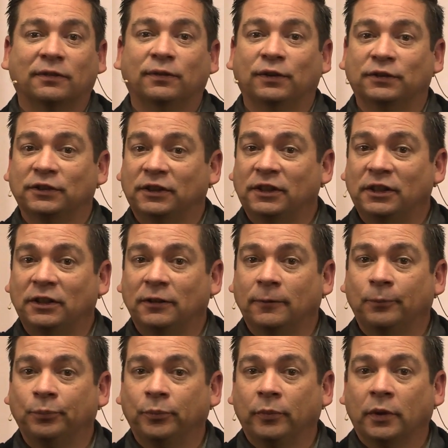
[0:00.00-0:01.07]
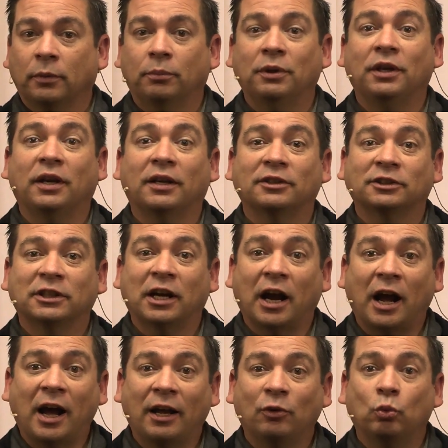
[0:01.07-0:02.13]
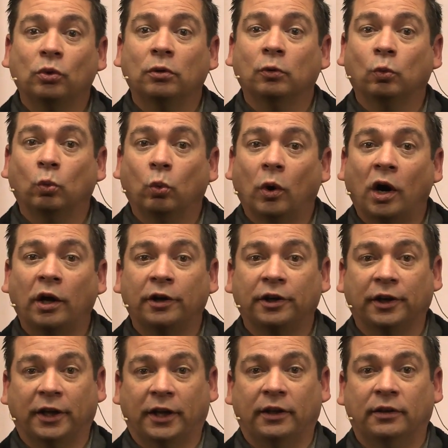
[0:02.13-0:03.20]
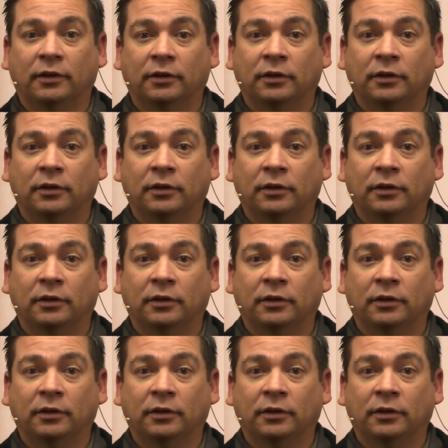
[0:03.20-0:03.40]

of the seed, because God will water it.